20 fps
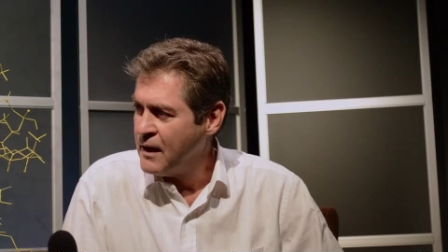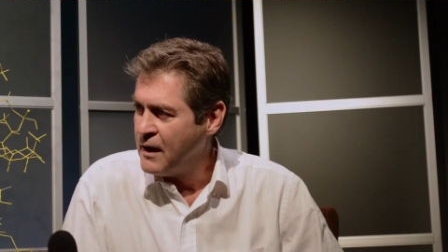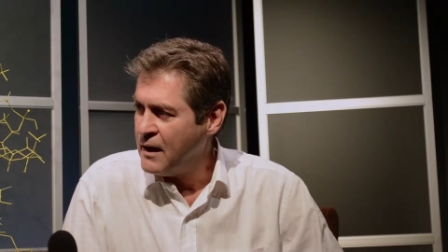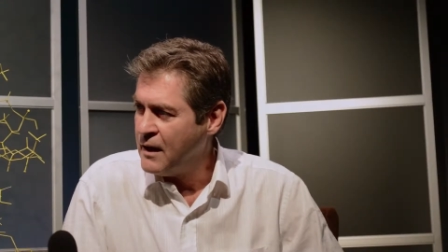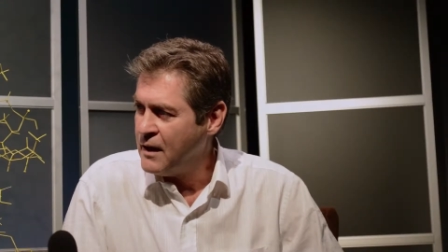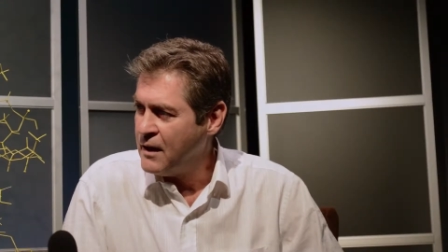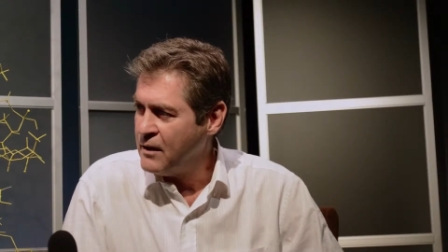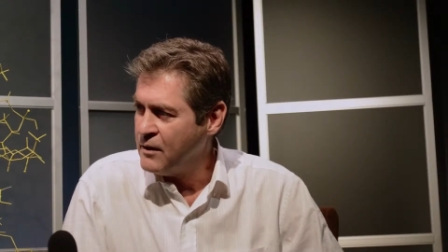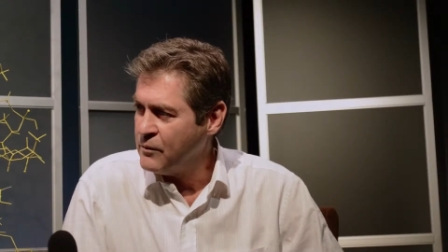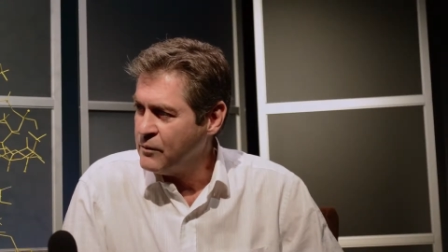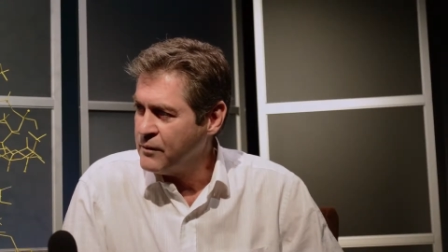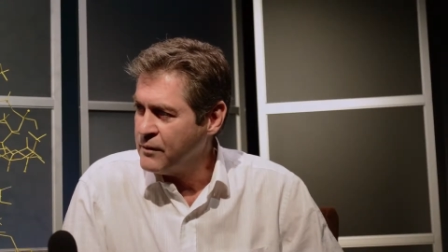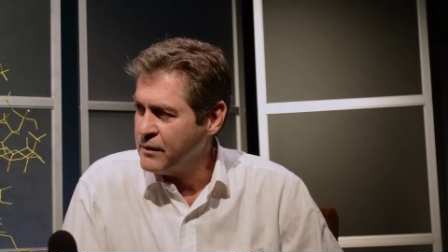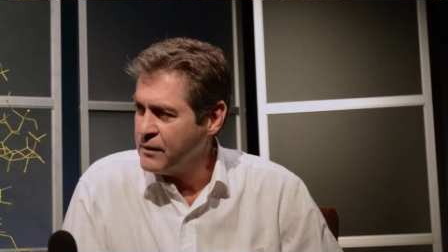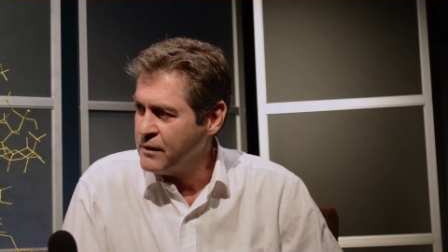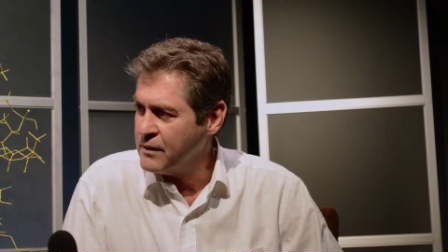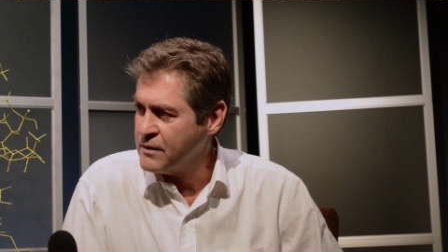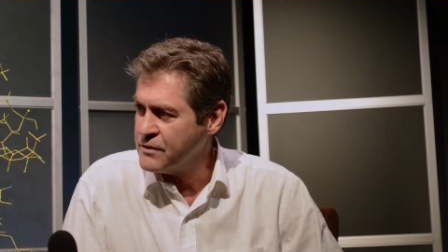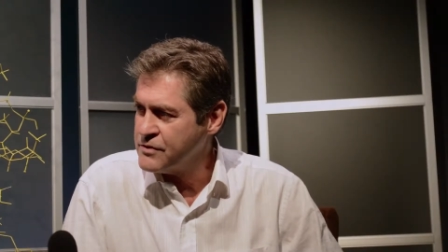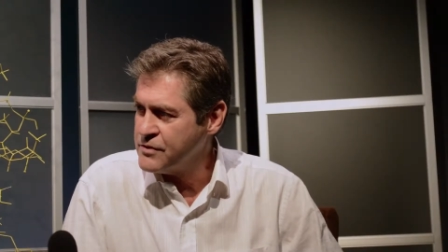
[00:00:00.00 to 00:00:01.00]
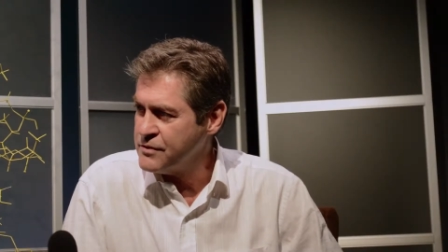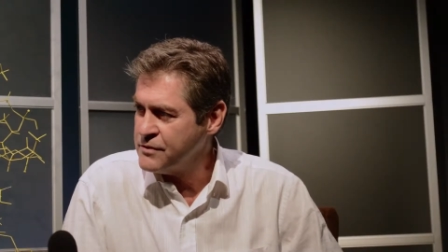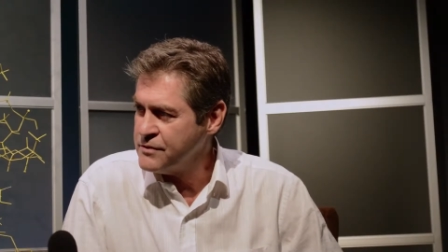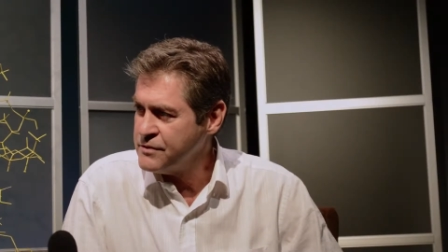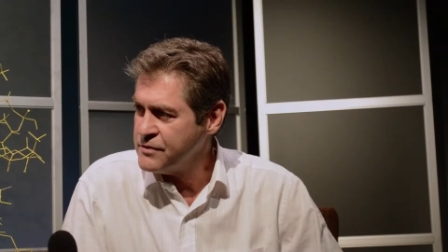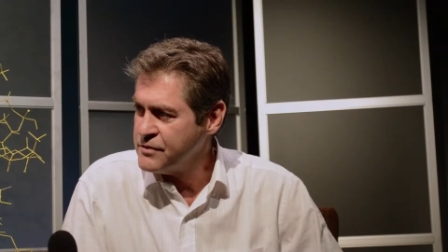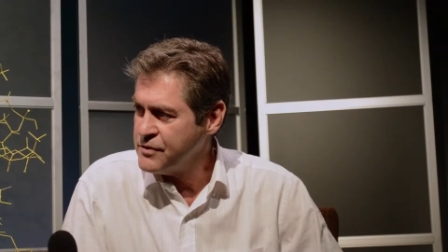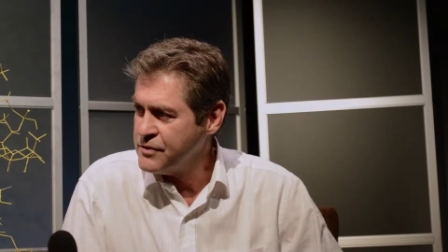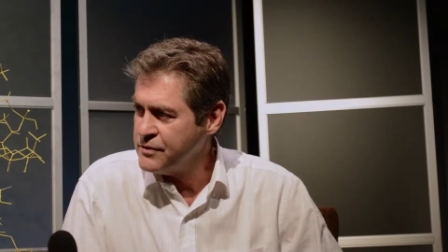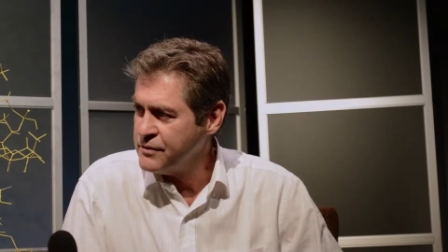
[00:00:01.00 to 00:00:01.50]
The
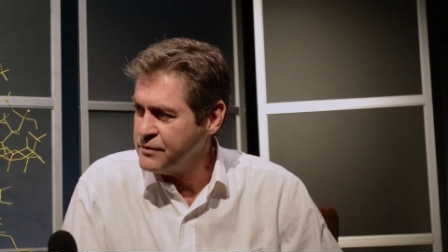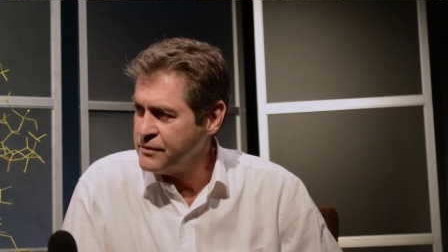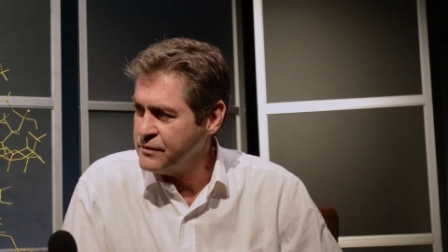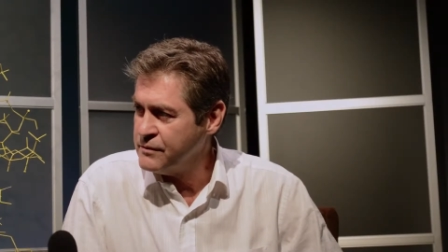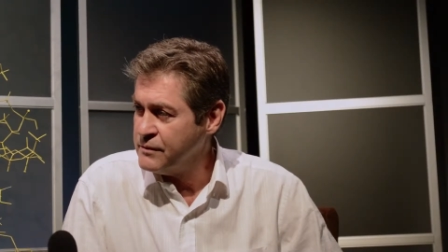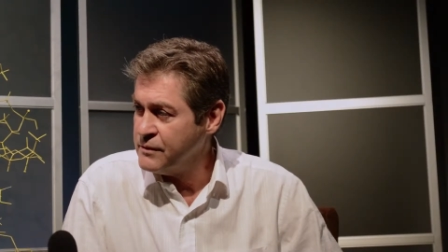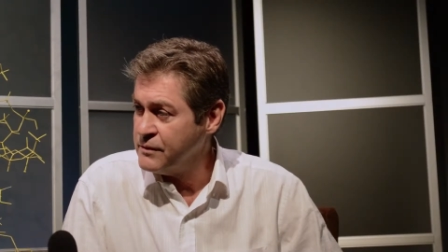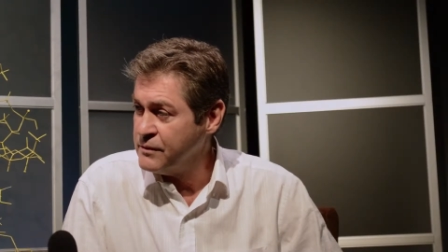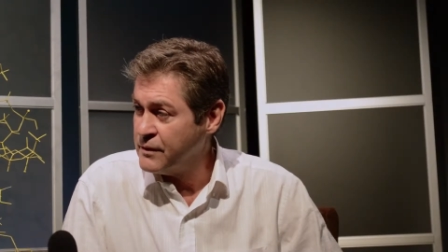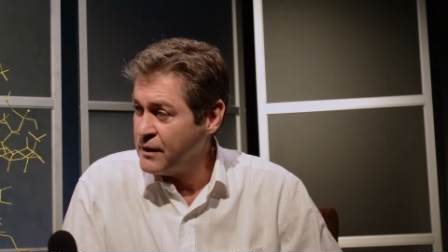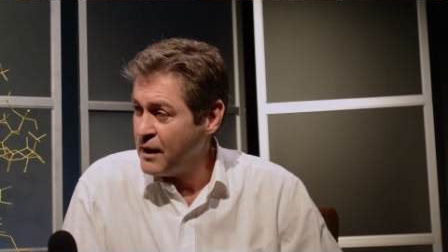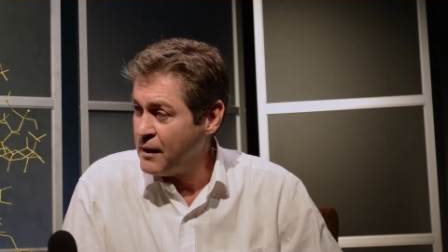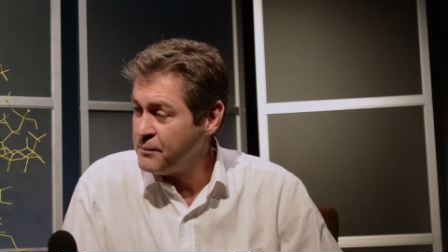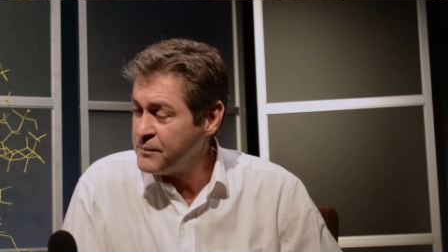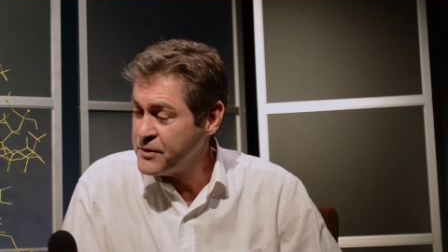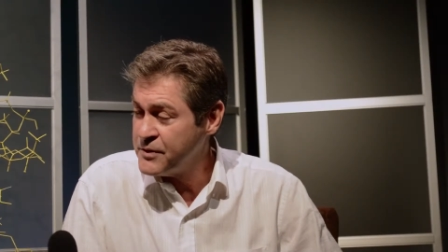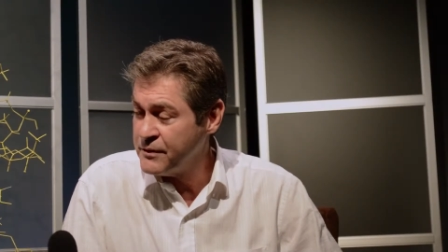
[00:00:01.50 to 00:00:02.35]
students who come